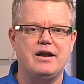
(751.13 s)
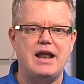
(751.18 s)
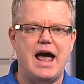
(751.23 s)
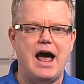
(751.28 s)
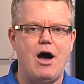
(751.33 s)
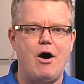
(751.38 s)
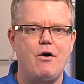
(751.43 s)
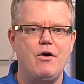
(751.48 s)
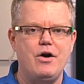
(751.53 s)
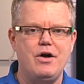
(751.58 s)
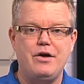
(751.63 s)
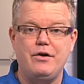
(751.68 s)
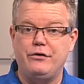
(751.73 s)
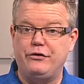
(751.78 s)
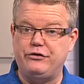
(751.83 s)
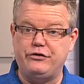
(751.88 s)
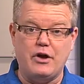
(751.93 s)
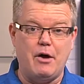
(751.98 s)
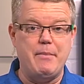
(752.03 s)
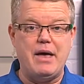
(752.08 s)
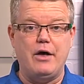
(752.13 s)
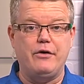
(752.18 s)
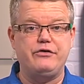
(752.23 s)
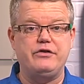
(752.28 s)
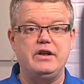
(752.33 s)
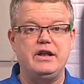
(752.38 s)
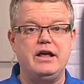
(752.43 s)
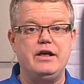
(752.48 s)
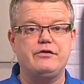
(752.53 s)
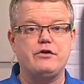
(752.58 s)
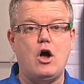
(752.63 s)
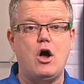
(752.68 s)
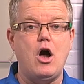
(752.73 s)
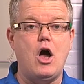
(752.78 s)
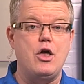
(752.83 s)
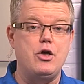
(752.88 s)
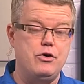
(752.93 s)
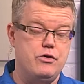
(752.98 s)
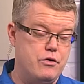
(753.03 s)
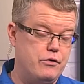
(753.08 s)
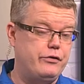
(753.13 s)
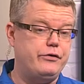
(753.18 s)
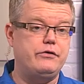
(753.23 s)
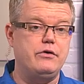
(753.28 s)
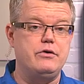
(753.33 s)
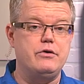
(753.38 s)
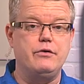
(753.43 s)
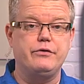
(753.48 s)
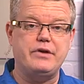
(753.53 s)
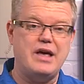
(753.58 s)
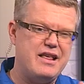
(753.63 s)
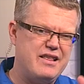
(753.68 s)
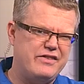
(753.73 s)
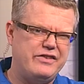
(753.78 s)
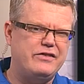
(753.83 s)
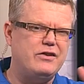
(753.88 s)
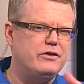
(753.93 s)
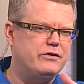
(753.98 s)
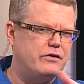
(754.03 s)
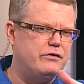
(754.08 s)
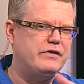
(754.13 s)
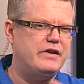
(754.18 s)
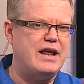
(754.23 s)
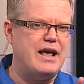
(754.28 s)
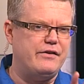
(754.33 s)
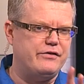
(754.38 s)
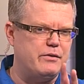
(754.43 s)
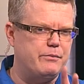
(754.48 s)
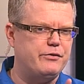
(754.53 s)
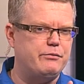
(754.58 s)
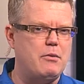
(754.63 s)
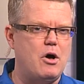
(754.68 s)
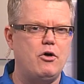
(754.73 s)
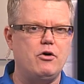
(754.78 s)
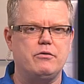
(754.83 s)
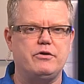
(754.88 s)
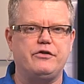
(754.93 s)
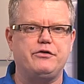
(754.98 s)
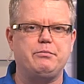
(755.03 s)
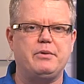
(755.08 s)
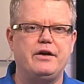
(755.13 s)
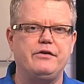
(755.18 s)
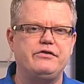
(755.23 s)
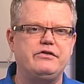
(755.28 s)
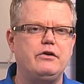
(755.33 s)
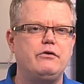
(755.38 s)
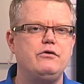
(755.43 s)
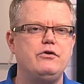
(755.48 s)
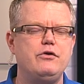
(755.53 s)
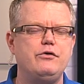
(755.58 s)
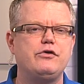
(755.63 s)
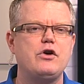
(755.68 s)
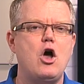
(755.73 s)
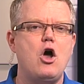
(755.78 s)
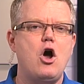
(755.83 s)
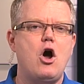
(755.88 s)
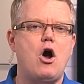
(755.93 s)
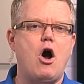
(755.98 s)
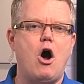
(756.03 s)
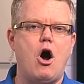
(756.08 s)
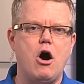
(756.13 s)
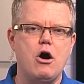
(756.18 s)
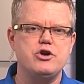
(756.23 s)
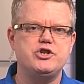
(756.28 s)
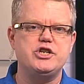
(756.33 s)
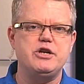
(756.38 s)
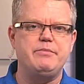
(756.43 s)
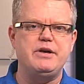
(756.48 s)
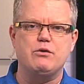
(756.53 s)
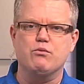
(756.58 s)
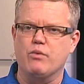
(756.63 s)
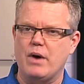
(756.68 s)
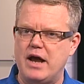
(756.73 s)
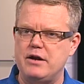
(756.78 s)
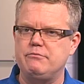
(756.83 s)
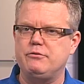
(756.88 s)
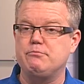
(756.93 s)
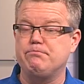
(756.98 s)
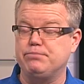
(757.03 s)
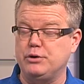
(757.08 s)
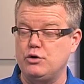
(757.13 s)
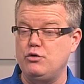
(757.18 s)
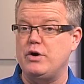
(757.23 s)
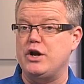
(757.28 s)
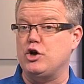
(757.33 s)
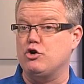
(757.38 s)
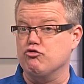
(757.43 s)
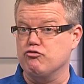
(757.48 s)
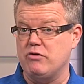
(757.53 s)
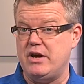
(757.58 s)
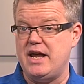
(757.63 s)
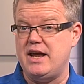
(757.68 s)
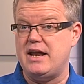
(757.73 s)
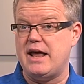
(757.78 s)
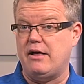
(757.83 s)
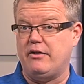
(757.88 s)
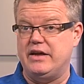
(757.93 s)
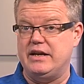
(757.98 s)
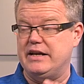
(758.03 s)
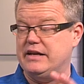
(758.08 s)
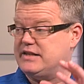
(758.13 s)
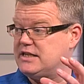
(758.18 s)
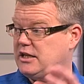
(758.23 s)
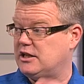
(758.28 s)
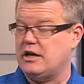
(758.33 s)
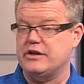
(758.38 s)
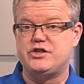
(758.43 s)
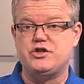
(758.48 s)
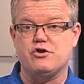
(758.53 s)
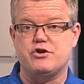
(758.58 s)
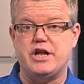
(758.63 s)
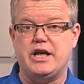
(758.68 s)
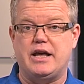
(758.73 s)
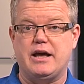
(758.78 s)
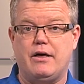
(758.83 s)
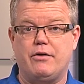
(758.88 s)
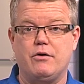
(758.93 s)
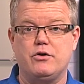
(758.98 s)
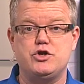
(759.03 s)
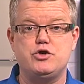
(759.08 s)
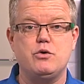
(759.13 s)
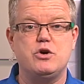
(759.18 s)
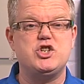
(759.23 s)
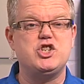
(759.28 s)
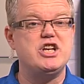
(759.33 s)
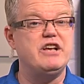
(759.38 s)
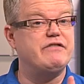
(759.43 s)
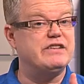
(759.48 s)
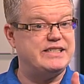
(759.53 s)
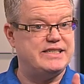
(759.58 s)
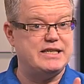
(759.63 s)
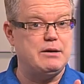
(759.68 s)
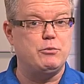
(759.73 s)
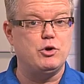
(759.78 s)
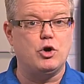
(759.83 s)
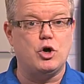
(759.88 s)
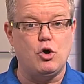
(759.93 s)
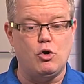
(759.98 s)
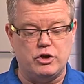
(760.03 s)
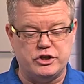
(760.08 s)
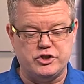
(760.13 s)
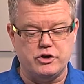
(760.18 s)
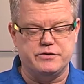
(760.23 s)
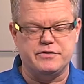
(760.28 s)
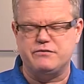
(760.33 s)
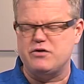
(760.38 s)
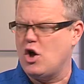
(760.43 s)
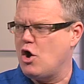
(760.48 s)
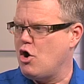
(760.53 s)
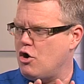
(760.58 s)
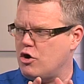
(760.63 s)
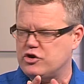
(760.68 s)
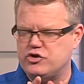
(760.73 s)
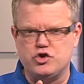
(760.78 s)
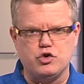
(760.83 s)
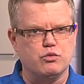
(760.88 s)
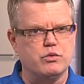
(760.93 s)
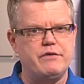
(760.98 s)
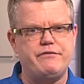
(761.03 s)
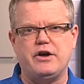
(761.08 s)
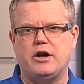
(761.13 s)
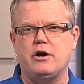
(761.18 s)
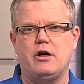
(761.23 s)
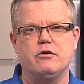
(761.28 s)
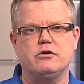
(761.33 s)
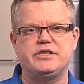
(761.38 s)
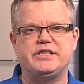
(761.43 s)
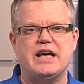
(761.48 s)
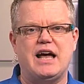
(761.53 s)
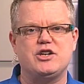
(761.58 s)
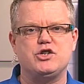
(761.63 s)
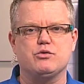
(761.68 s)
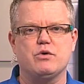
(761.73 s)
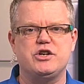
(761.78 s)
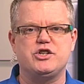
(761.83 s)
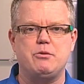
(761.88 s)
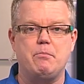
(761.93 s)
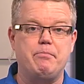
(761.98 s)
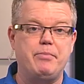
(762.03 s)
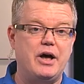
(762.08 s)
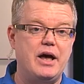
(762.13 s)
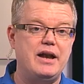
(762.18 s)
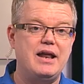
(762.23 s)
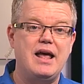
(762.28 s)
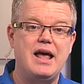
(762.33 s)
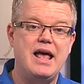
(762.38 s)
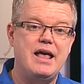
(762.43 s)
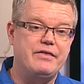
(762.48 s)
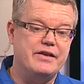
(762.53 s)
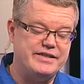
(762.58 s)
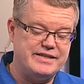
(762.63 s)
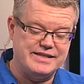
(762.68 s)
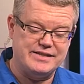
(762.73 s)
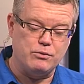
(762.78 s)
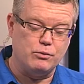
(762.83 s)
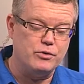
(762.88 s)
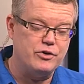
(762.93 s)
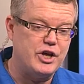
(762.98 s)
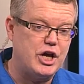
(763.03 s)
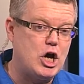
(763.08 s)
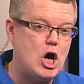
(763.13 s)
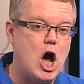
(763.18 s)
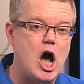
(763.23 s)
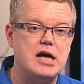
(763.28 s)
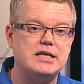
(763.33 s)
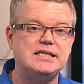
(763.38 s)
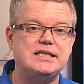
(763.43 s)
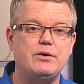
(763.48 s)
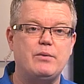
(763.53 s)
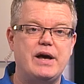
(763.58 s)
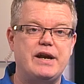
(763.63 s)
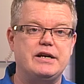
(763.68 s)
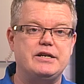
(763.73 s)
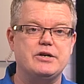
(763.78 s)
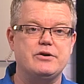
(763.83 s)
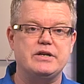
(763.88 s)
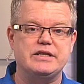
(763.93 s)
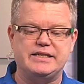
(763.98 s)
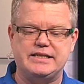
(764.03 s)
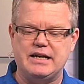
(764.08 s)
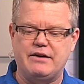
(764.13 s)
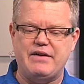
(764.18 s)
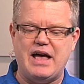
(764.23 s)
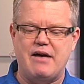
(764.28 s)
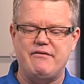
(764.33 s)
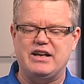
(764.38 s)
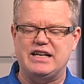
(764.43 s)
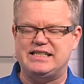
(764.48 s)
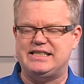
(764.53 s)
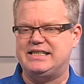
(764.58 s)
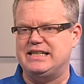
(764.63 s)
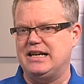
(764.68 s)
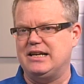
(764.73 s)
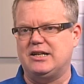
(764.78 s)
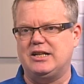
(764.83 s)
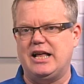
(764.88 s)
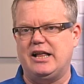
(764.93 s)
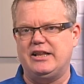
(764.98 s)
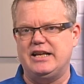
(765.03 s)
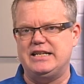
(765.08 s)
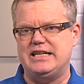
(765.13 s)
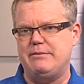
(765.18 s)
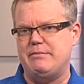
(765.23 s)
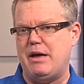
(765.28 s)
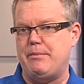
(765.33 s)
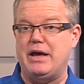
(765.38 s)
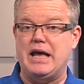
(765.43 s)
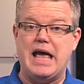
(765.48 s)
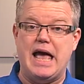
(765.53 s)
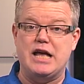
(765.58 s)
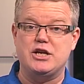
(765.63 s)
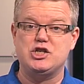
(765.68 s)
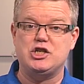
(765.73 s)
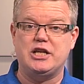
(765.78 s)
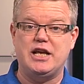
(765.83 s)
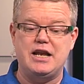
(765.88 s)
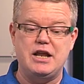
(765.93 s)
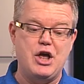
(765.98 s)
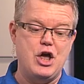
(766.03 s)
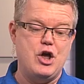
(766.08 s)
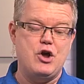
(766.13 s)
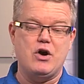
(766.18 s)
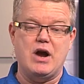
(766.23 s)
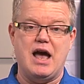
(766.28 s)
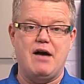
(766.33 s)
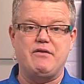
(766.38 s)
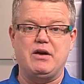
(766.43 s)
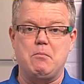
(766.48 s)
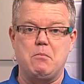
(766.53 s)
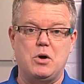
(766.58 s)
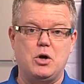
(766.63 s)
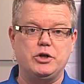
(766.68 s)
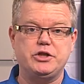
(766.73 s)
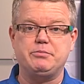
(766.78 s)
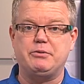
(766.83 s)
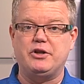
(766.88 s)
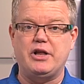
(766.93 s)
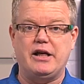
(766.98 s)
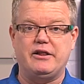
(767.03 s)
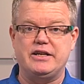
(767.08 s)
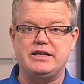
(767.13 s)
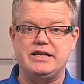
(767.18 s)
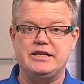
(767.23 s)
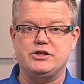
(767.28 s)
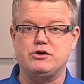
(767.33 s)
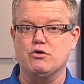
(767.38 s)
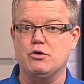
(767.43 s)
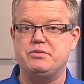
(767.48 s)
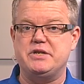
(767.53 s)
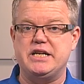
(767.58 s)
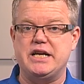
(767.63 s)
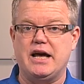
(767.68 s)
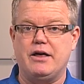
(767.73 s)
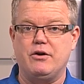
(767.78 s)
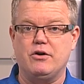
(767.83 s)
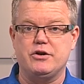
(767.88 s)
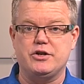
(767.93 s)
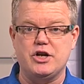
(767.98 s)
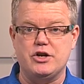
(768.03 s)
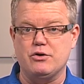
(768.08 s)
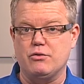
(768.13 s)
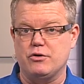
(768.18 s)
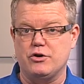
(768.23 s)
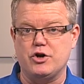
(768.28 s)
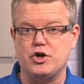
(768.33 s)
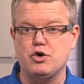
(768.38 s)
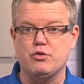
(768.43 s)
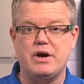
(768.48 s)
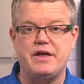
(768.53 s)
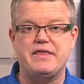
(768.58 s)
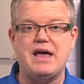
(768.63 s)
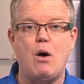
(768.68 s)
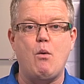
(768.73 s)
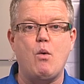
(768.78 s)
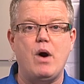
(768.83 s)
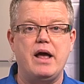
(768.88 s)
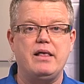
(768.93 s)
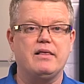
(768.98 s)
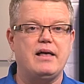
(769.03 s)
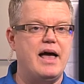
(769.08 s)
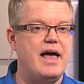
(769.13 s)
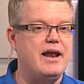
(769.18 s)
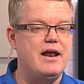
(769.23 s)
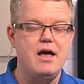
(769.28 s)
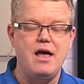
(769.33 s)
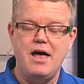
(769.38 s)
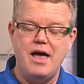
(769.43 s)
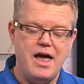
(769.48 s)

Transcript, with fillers: Now, some LCDs used to use, and still do today, some smaller displays still use RGB red, blue, and green LEDs clustered together to achieve a similar goal in terms of terrific color saturation. But this is a really costly way to do it. Instead of having a single LED, maybe edge lit, you're having multiple LEDs grouped together in order to create that white light.